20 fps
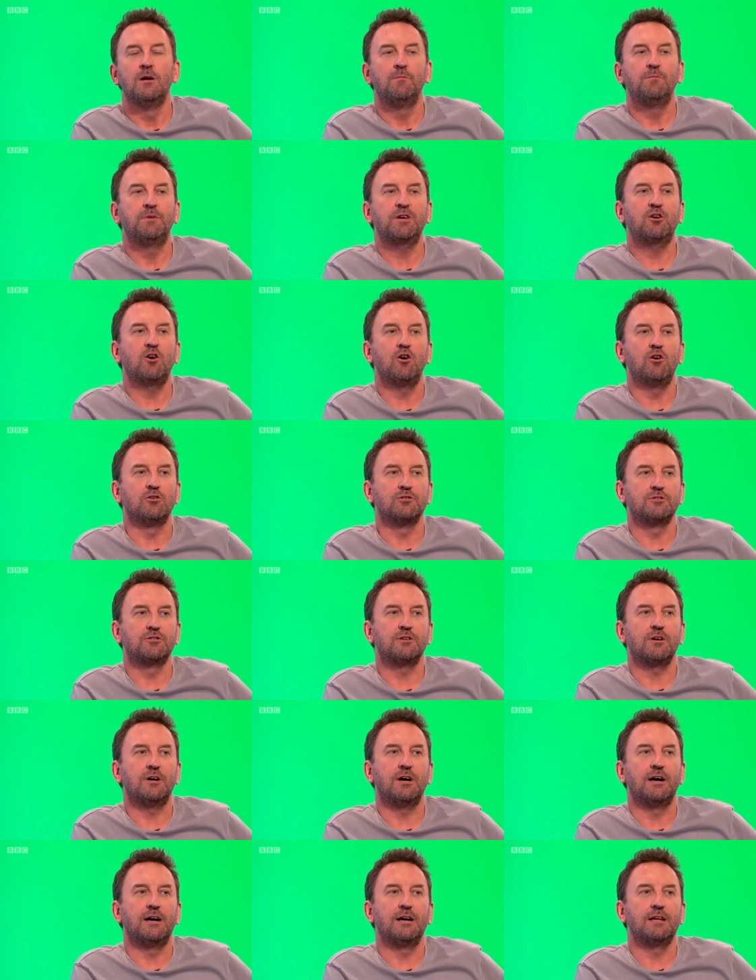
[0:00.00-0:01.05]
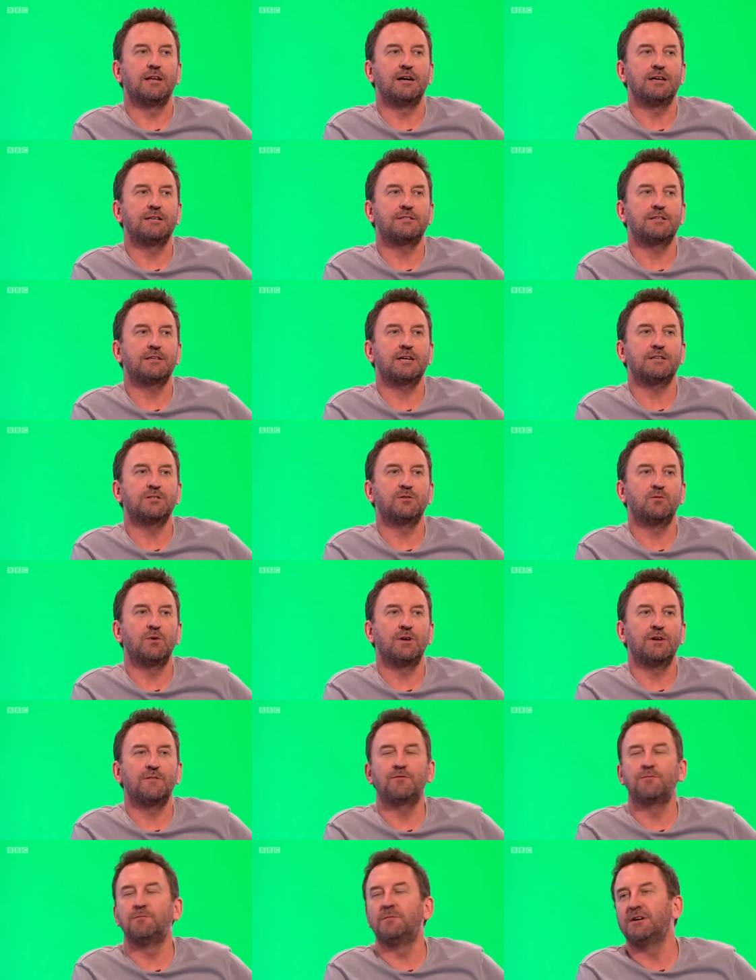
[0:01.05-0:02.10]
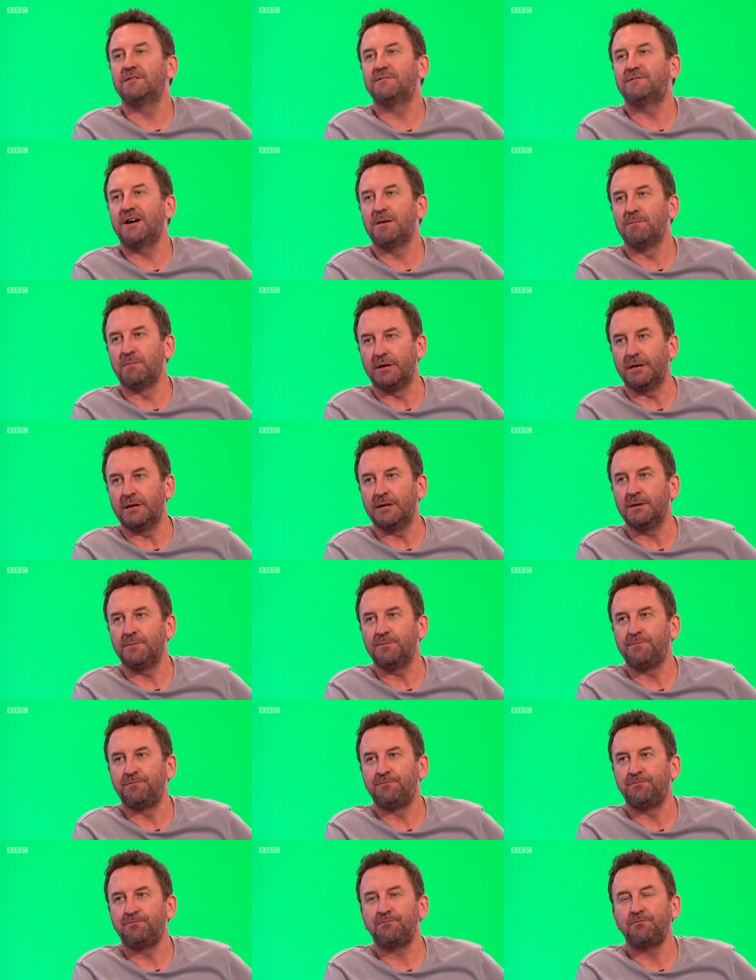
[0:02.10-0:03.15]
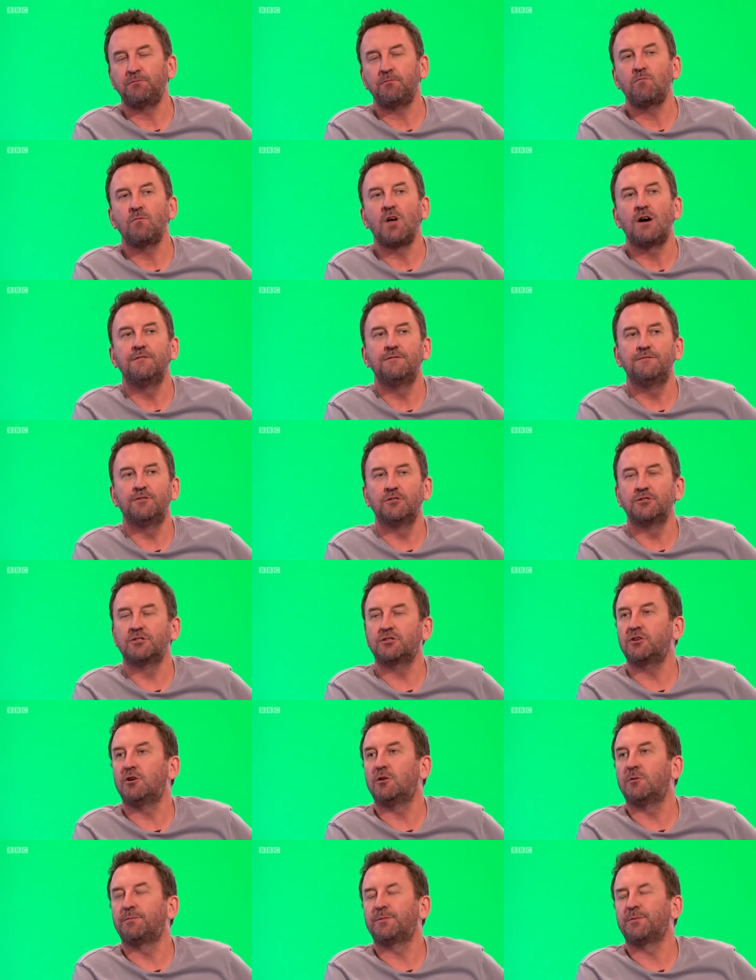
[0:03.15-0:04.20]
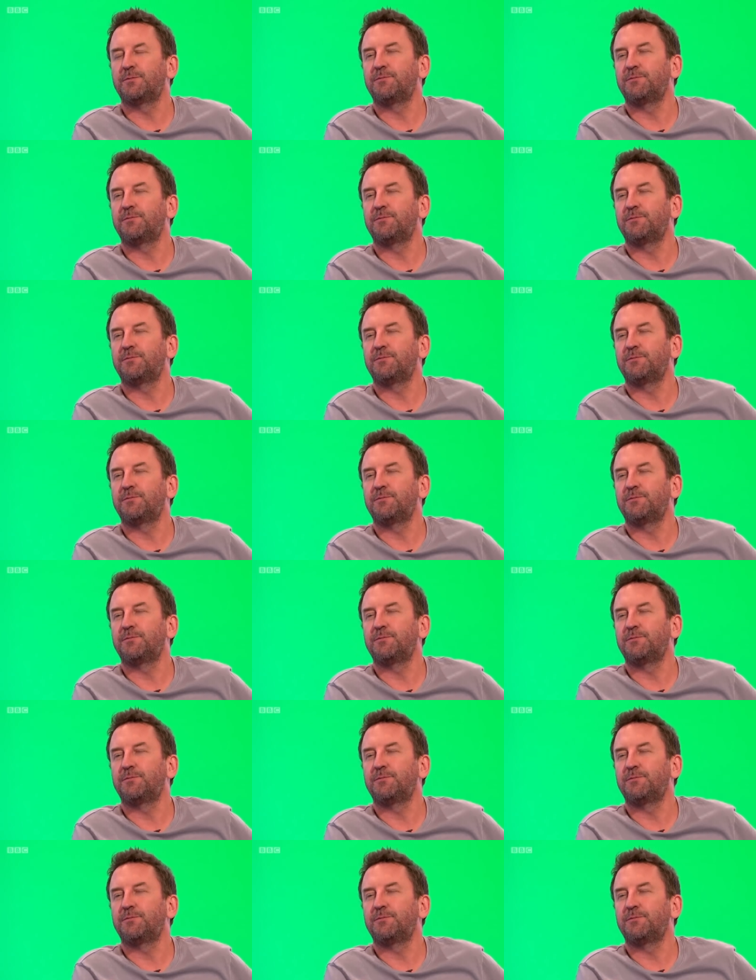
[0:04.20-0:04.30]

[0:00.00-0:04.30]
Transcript: Because I like to get away from my family, full stop.